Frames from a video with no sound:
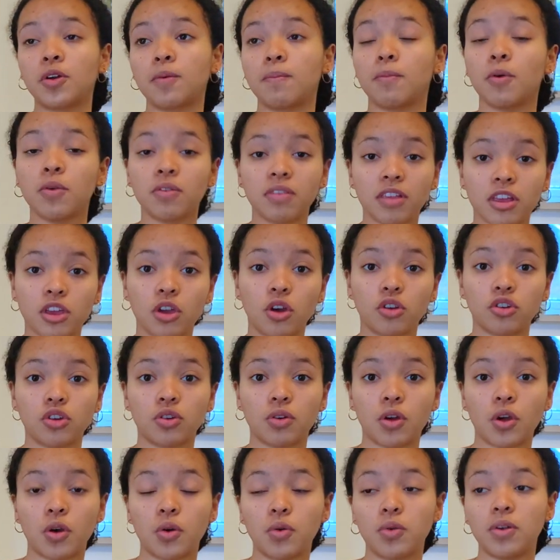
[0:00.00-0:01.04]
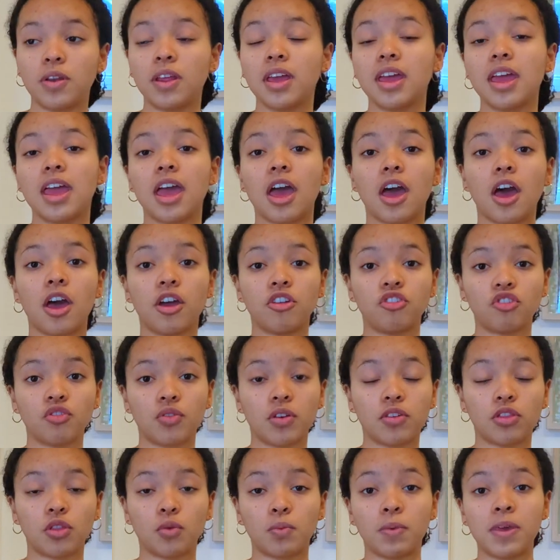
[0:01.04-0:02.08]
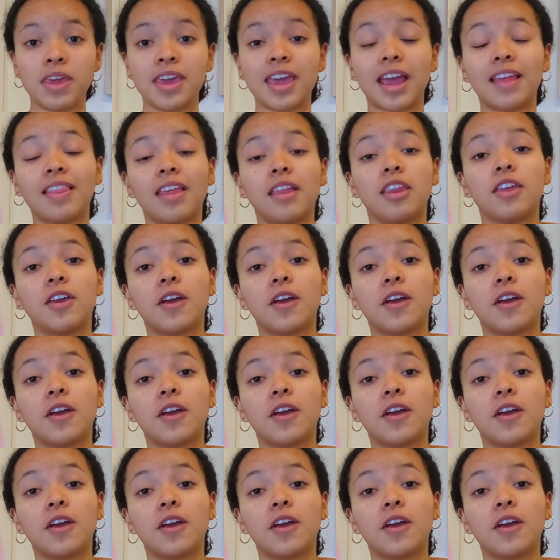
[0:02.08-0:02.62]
mostly on your own during the week, and then you